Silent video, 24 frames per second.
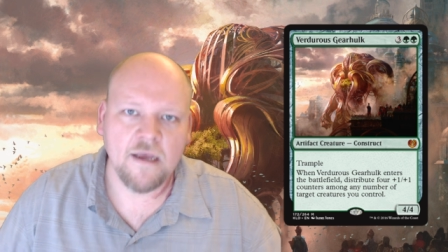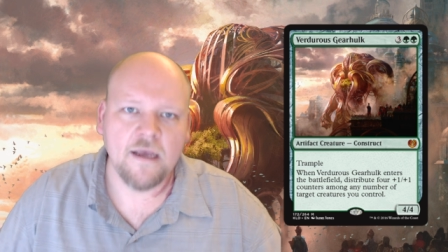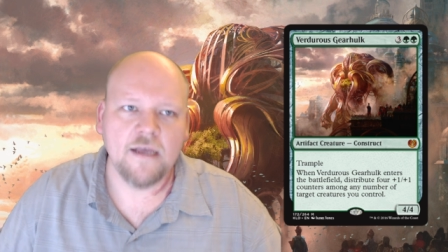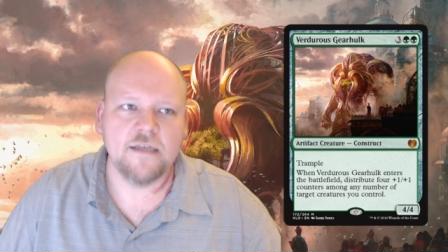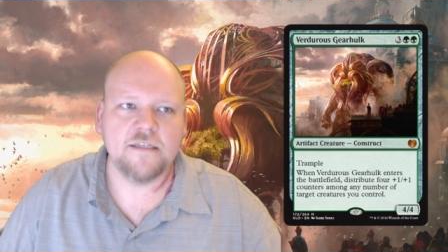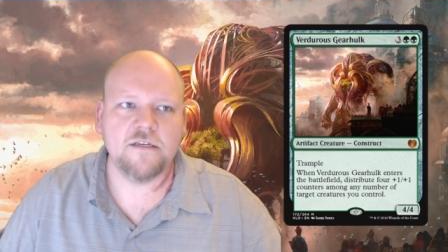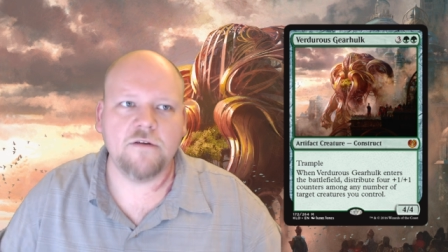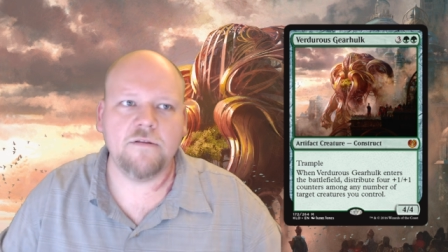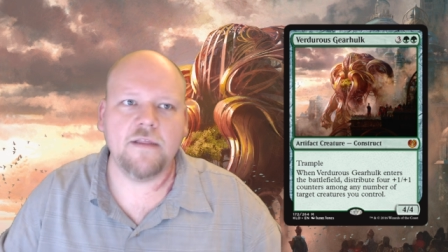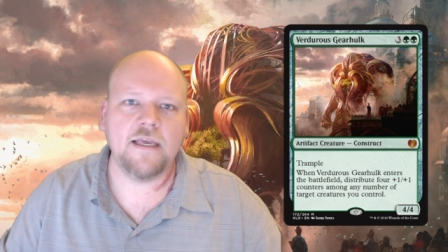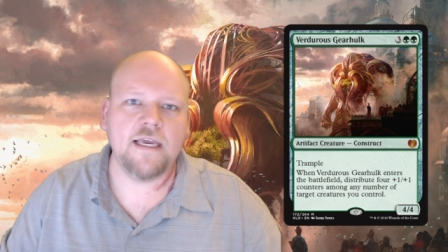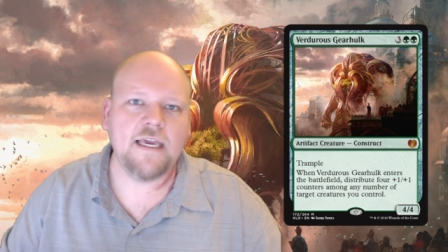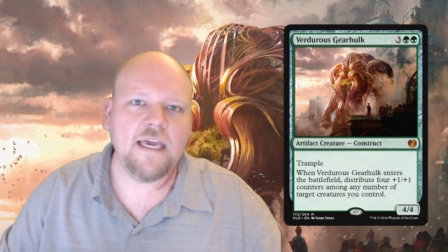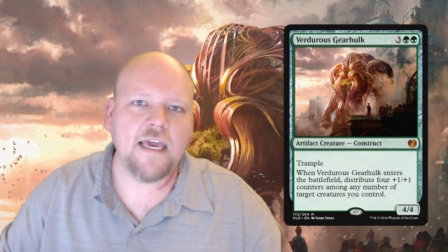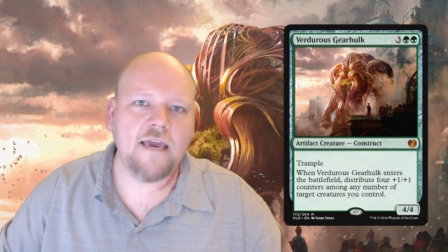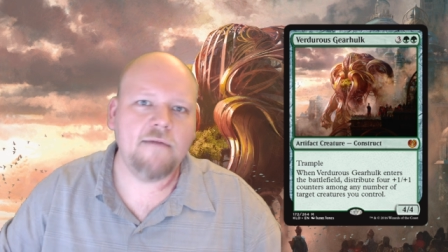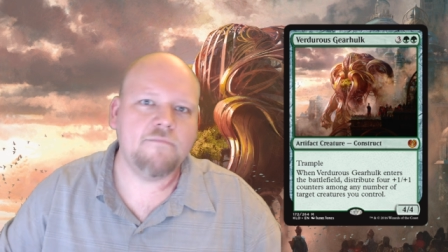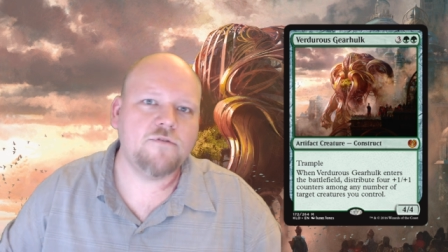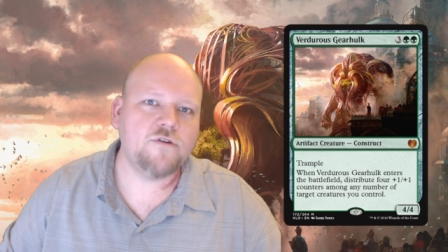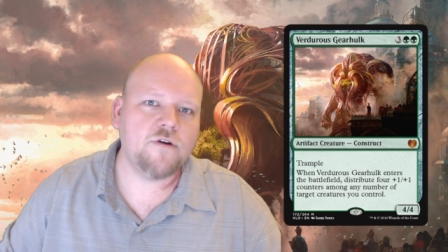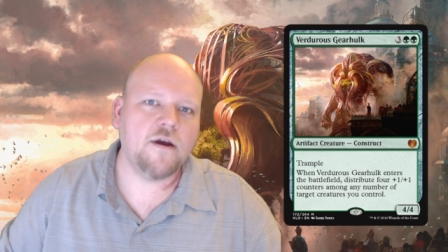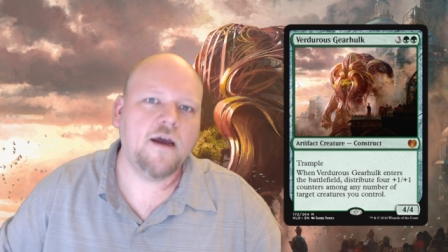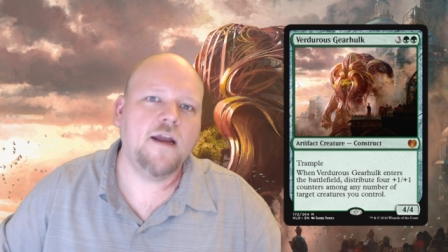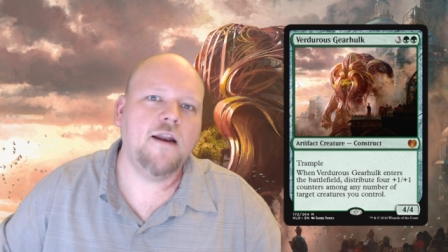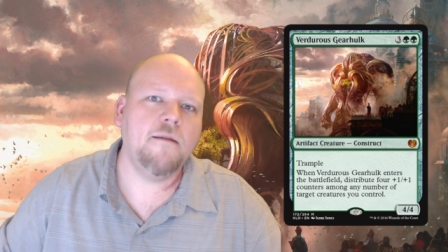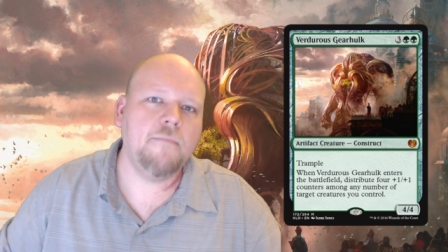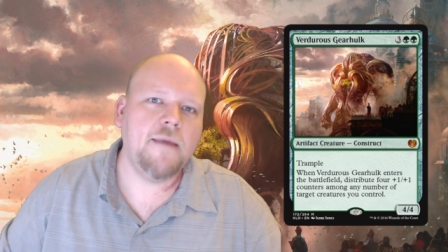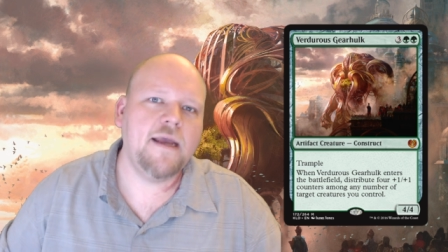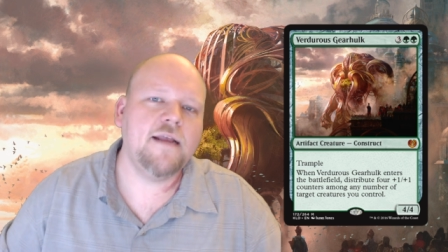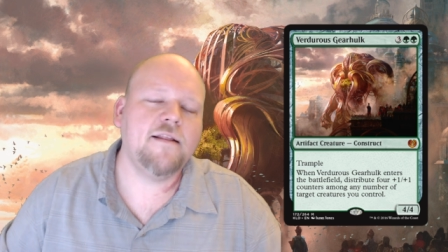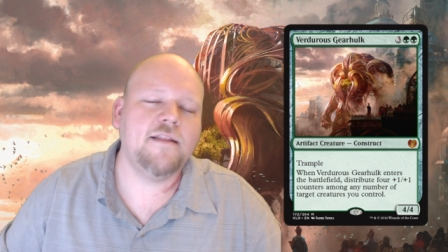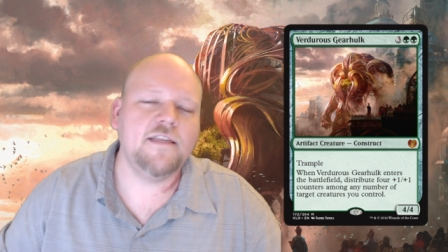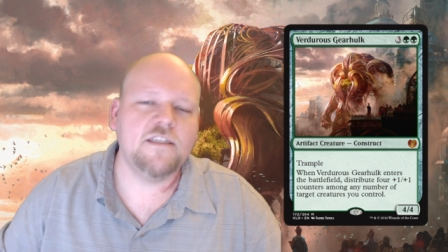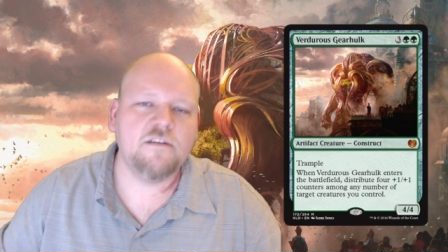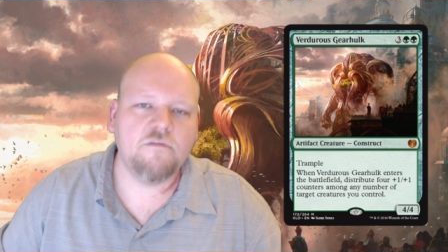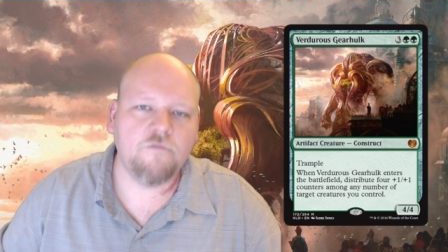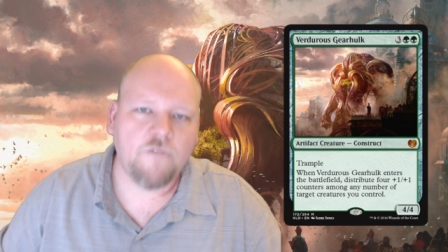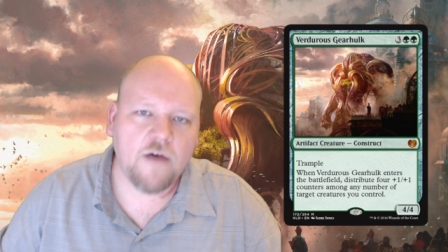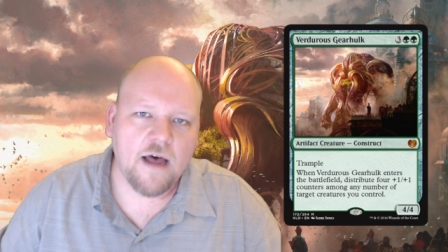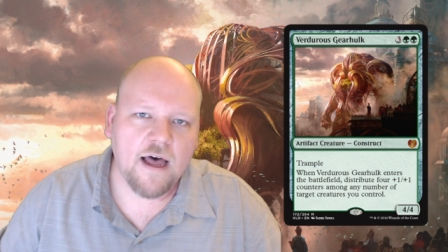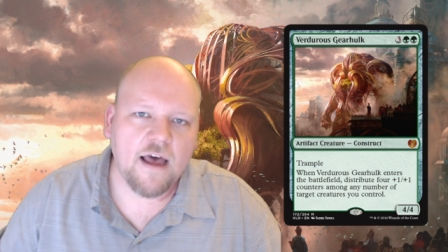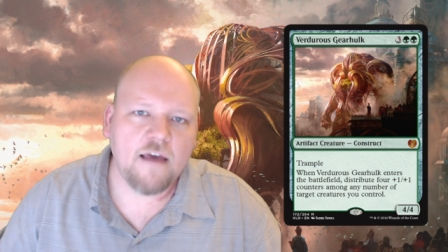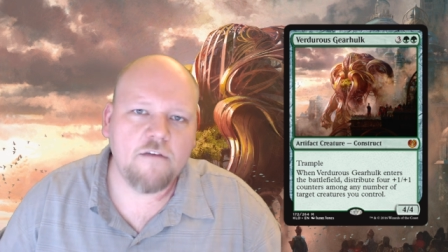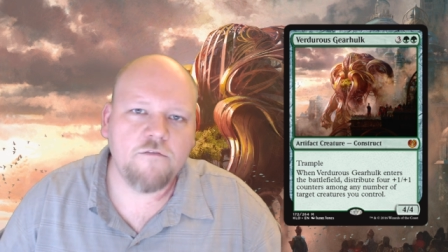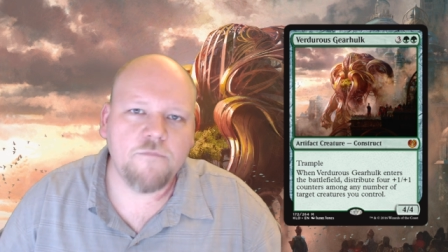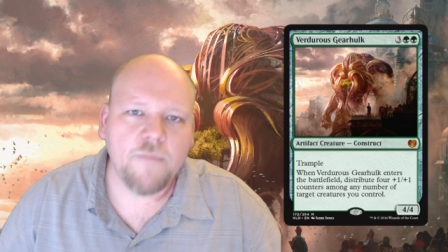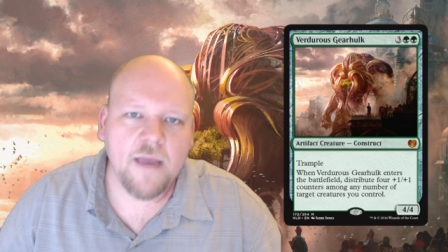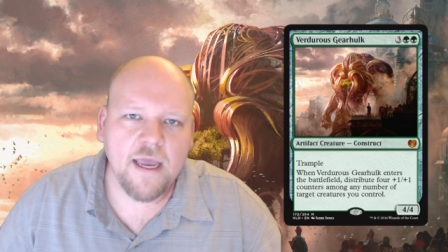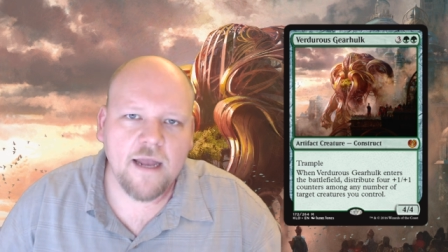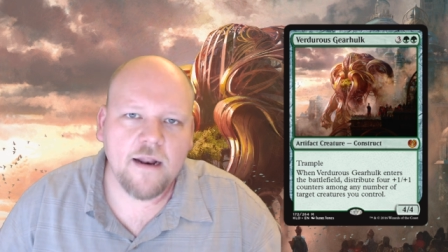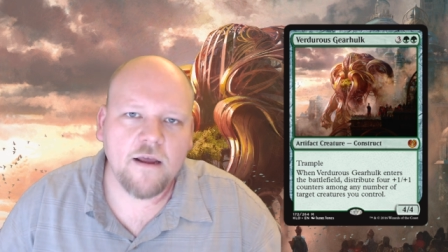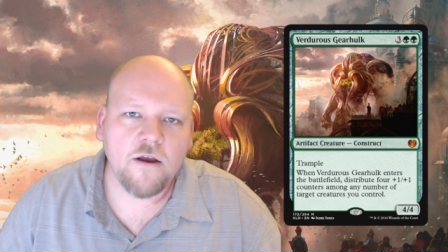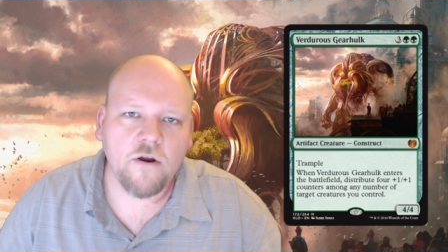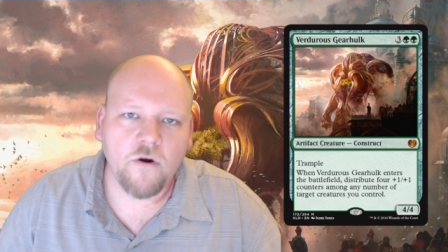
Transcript: So they keep trying to make this five mana